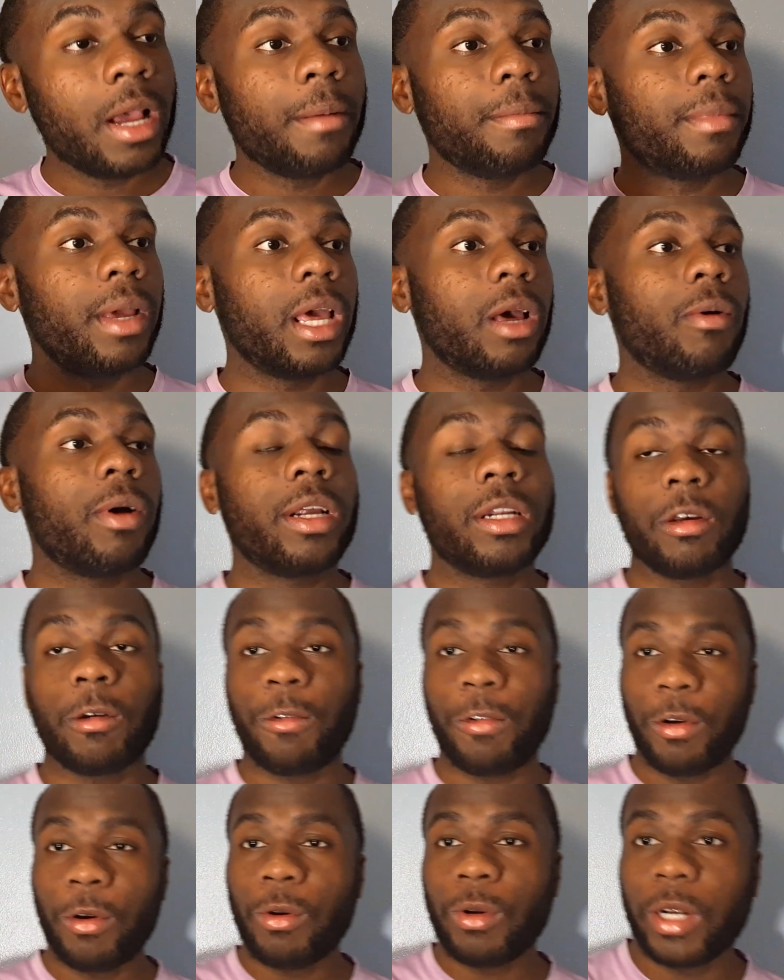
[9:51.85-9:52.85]
Anyway, the
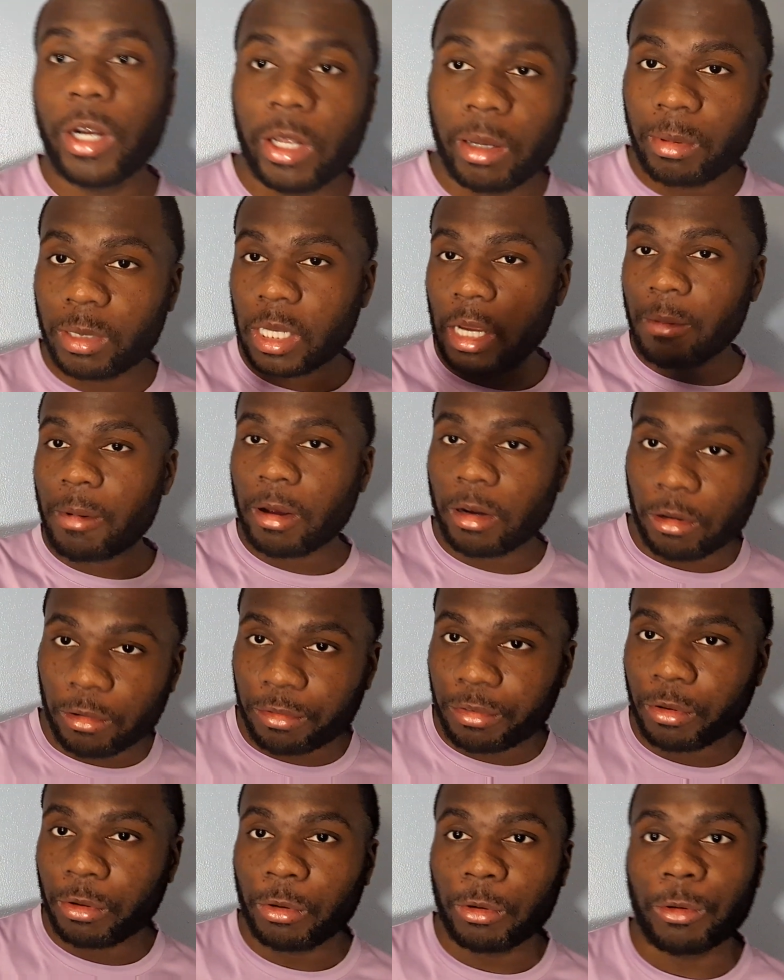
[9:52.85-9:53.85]
food there. Let me talk about the
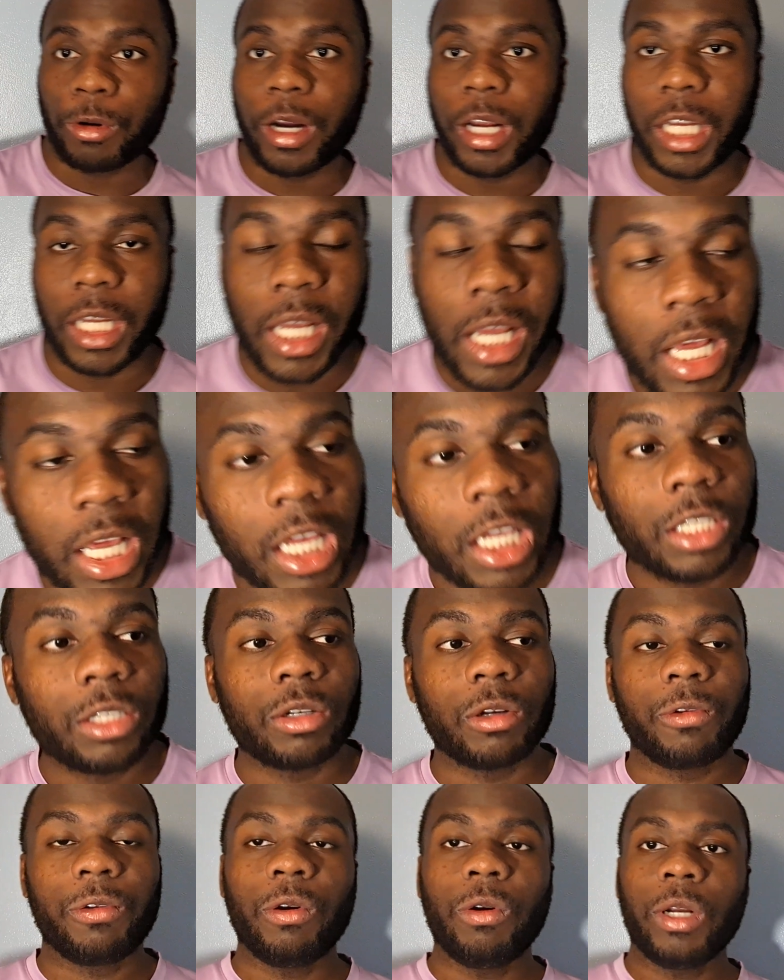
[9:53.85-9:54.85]
food, right? So the
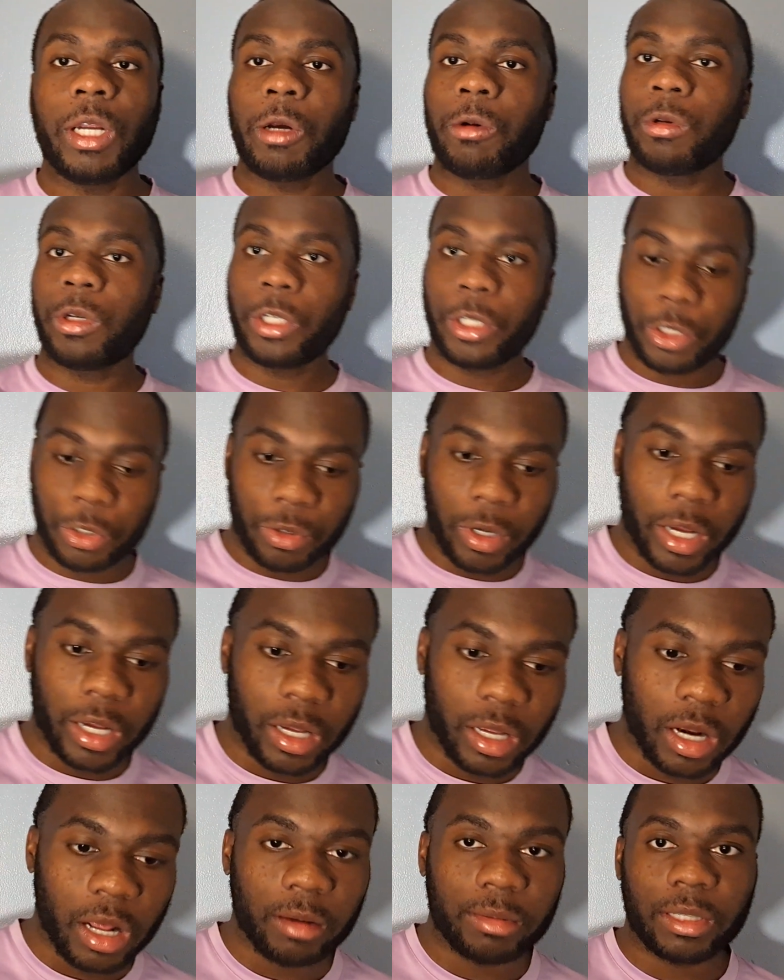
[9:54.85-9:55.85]
food there was straight,
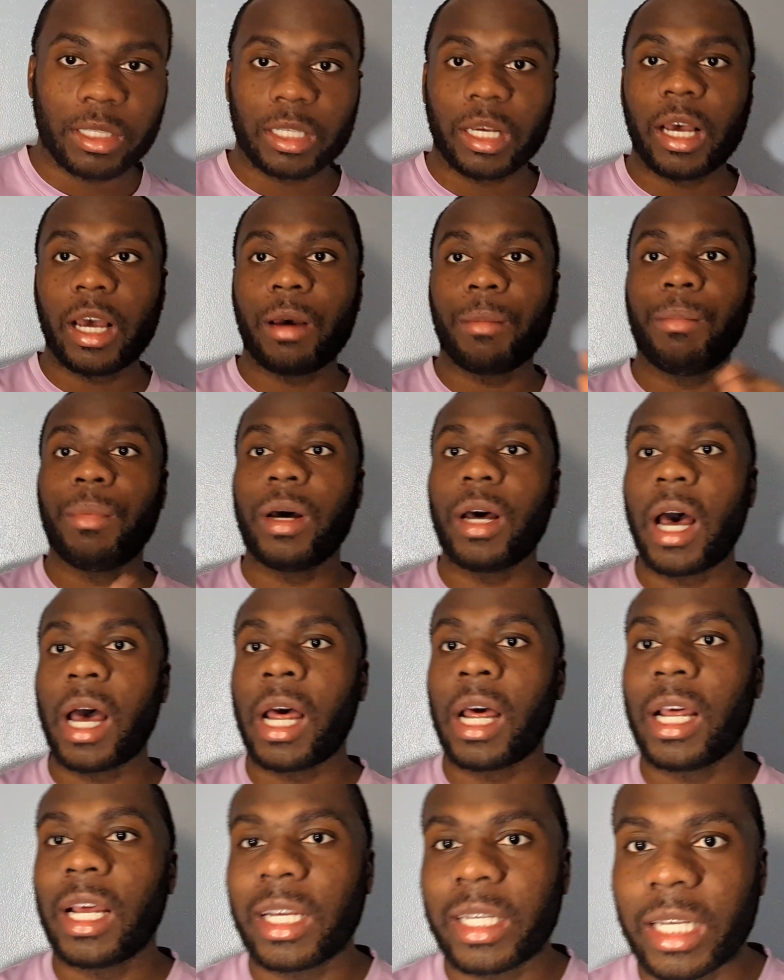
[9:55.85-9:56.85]
you know what I'm saying.
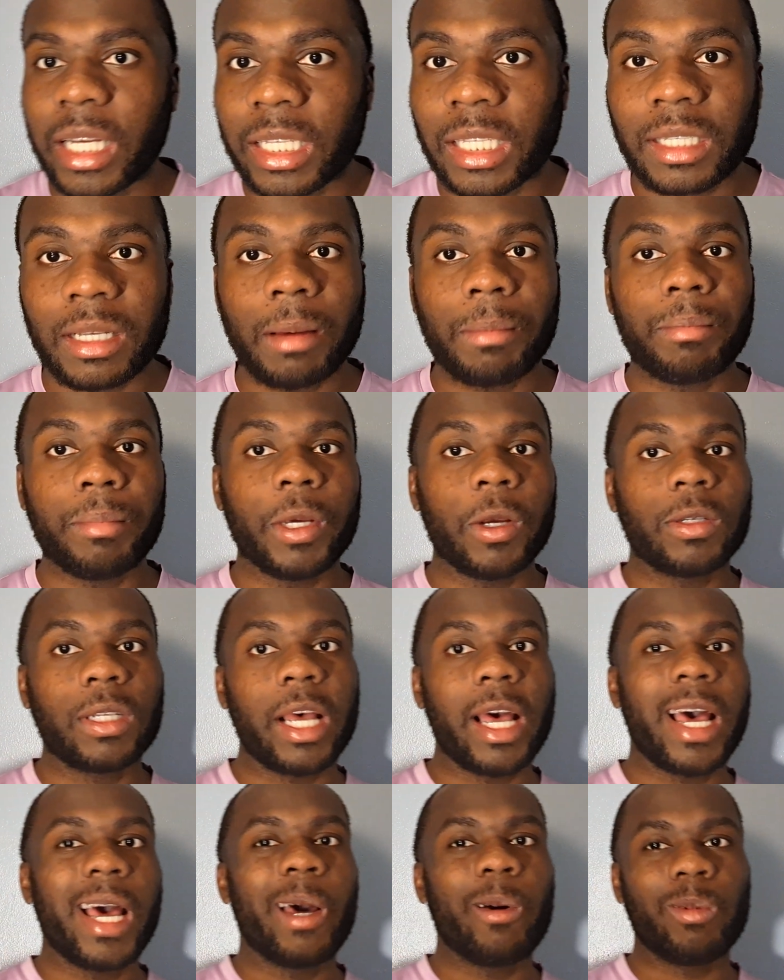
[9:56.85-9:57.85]
But some meals I
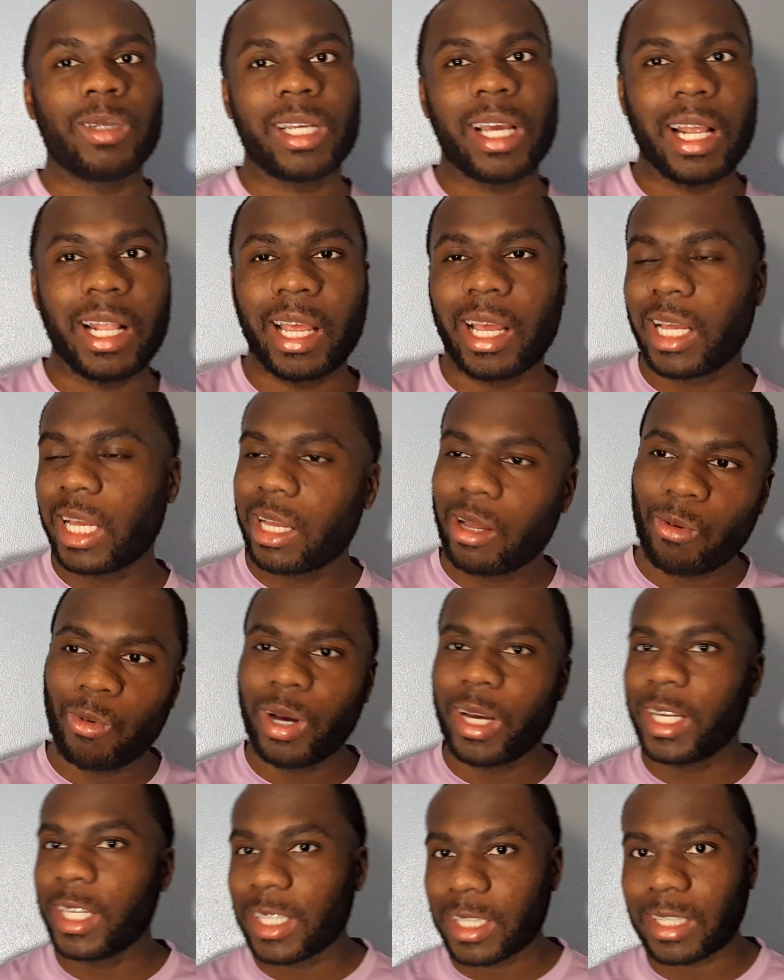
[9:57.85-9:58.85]
had was kind of like,
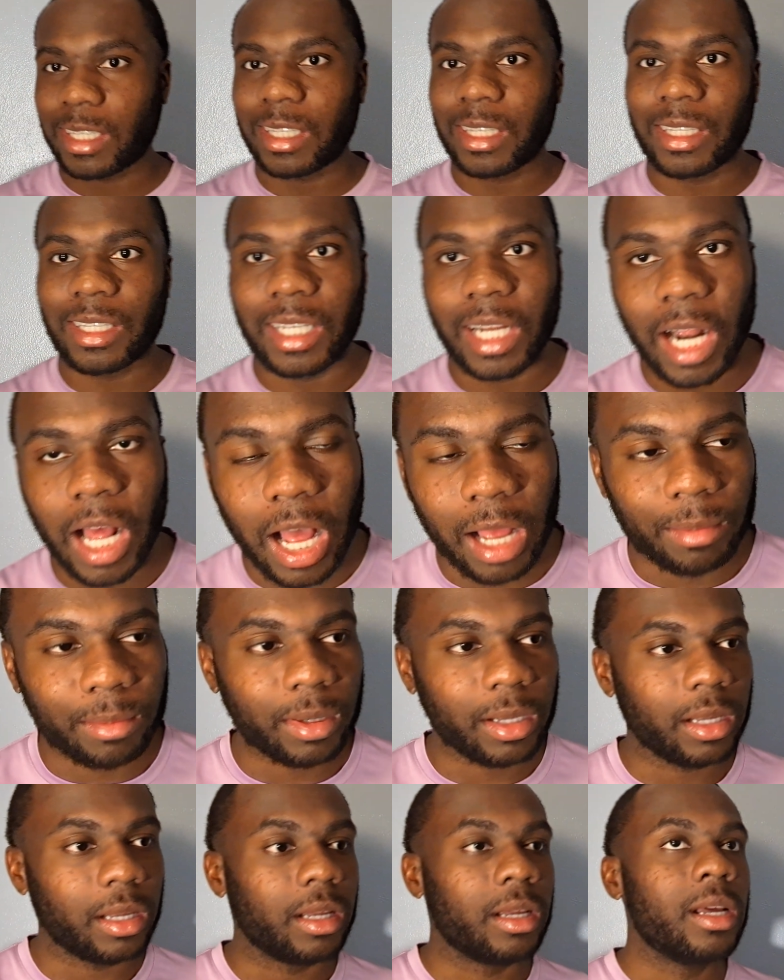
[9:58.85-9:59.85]
what is this? You know what I
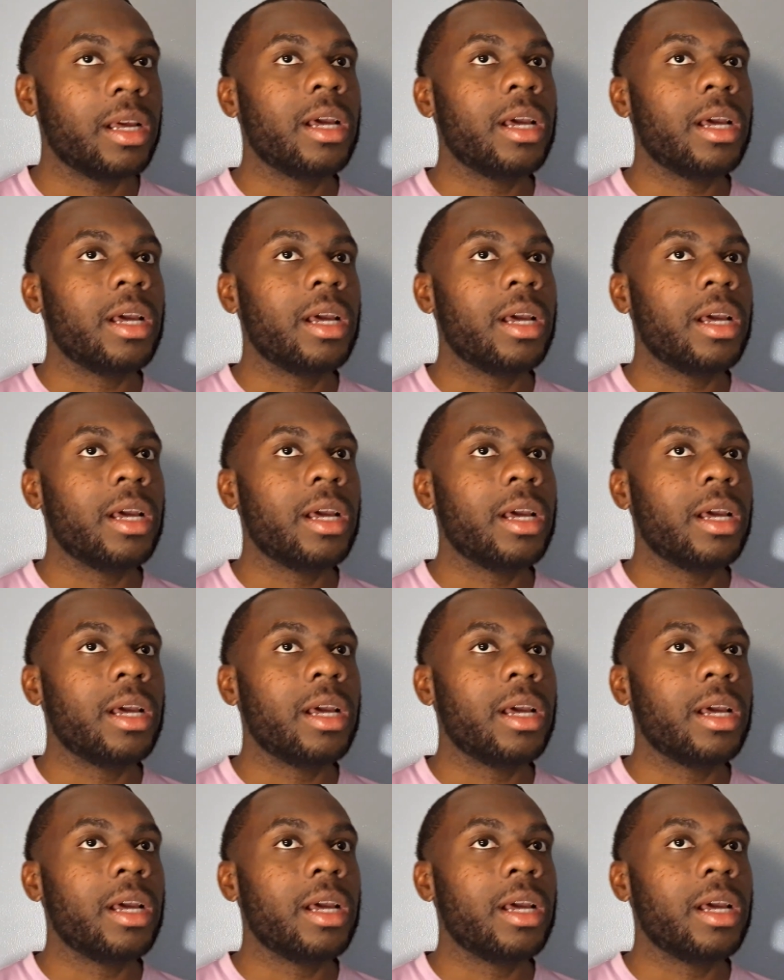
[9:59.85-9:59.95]
mean?